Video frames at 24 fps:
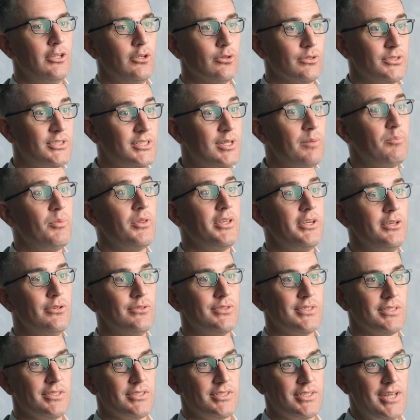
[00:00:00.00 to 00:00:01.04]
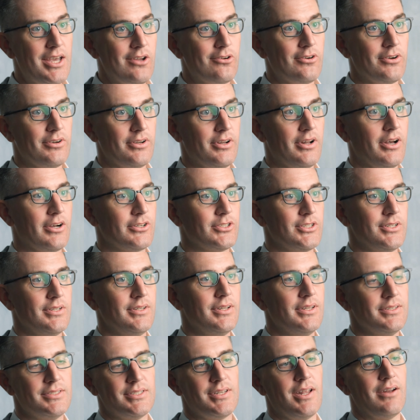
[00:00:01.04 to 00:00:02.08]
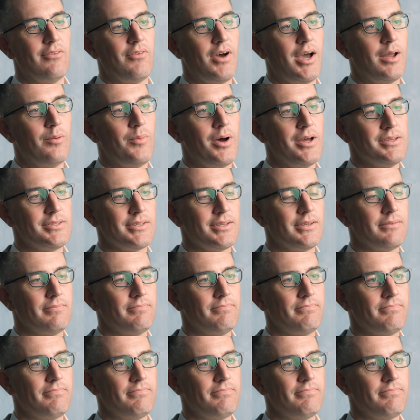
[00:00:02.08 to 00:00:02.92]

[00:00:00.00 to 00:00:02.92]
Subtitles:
You'll simply use the standard deduction instead of itemizing.